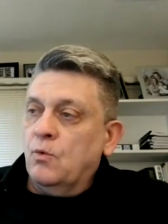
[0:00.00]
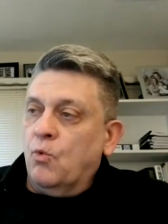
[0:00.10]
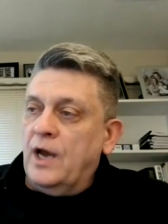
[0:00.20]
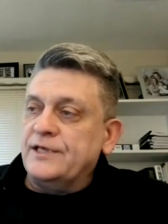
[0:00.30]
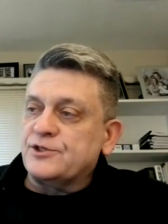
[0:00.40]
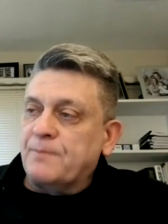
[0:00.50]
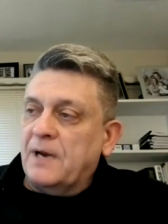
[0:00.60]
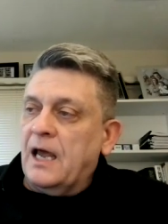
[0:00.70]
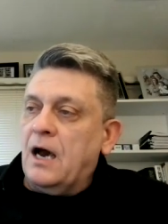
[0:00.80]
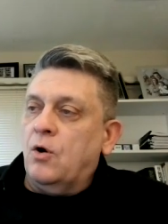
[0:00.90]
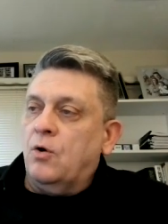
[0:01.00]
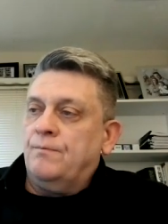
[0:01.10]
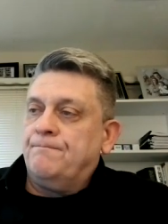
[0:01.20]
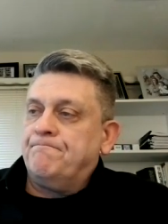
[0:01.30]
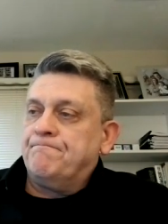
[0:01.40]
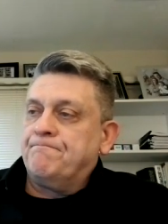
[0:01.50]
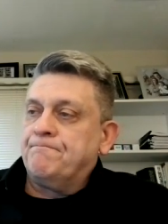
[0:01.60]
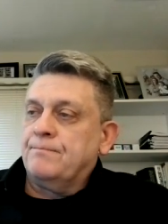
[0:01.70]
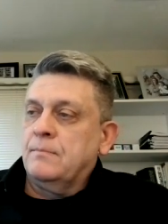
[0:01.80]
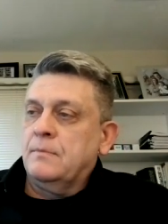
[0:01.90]
One is below
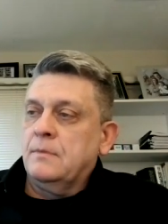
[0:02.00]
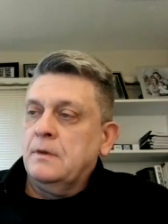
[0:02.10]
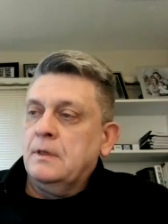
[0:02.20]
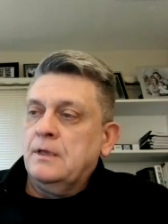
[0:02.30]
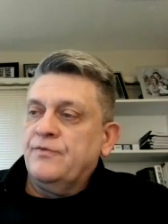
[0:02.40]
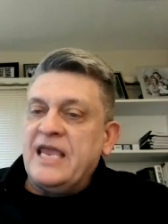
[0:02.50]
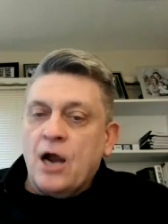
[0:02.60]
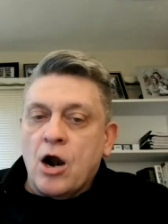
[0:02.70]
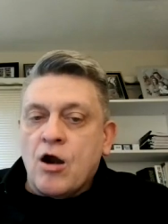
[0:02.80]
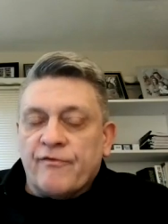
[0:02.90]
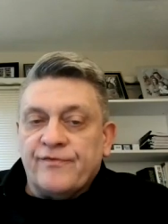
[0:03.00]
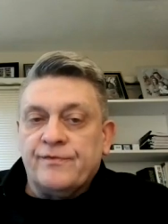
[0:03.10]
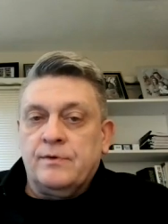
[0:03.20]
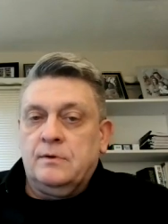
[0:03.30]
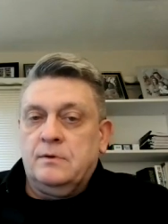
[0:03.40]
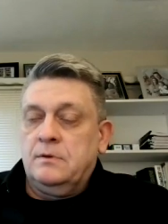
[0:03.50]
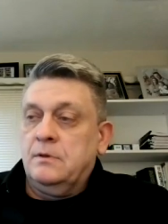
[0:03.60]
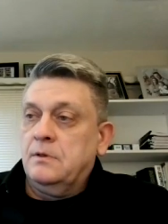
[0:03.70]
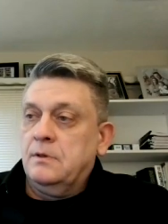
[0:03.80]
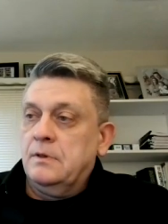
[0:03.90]
the earth.
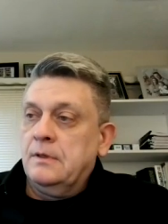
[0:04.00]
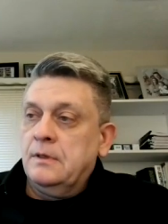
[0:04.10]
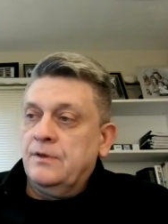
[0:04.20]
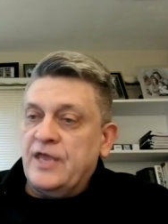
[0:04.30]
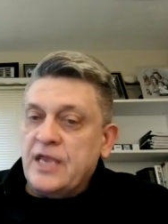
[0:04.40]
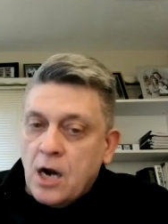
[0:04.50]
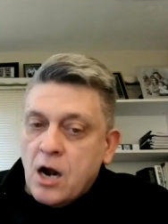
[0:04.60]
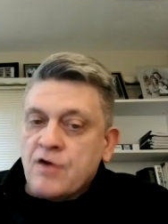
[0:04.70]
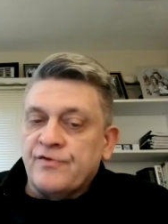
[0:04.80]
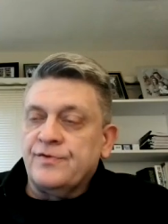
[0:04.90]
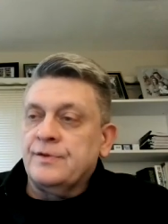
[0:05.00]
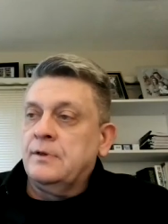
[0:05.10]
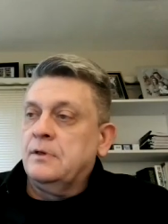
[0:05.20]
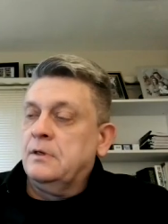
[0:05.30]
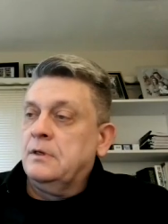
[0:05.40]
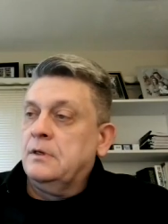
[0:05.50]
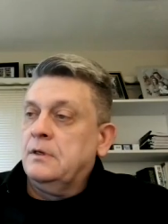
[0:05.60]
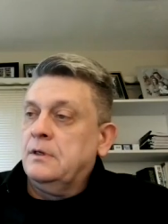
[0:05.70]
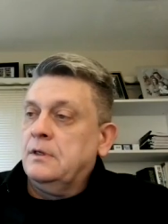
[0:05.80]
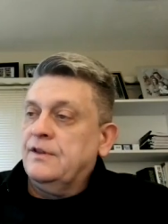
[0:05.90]
The earth.
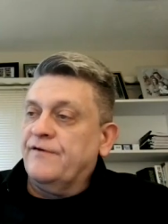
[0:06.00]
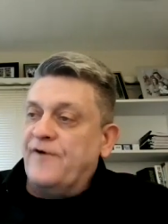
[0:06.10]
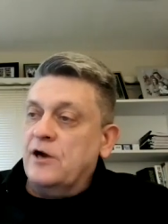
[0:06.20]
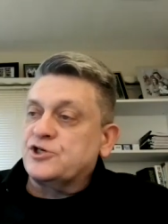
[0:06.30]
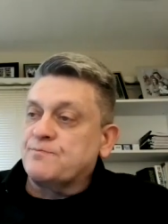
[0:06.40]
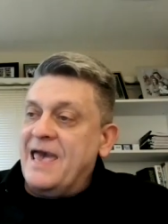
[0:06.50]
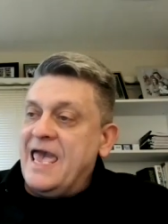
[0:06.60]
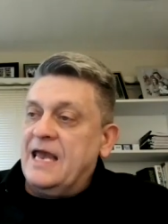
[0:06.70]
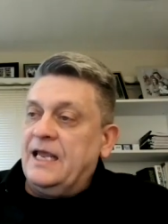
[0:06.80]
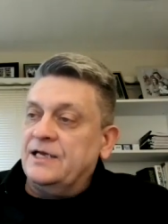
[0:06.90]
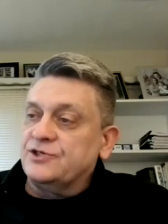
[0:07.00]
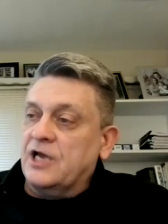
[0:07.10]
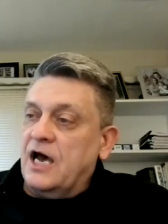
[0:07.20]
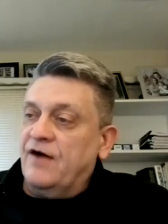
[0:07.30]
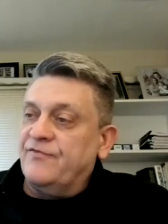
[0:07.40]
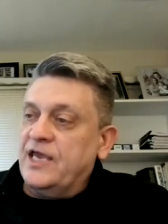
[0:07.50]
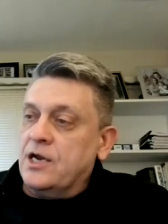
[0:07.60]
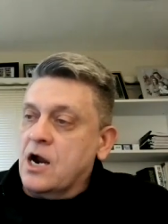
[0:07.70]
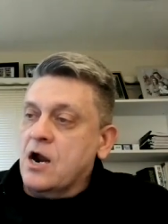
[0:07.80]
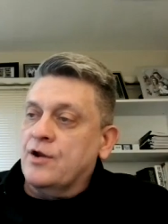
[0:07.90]
The first man is of
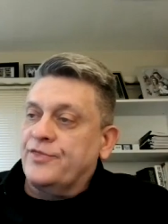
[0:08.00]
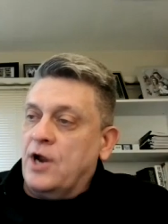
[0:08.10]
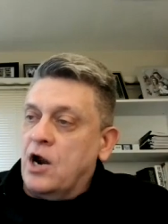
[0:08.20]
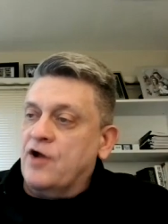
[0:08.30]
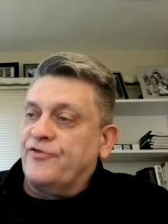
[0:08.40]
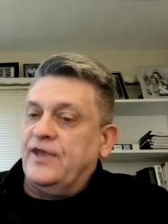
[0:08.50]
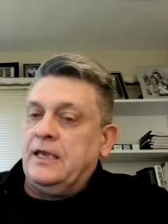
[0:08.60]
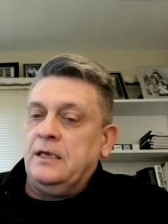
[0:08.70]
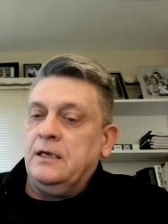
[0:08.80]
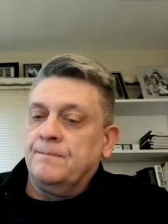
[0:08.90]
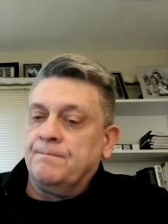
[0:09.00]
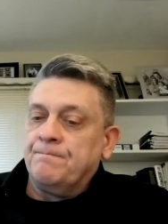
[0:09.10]
the earth, earthy.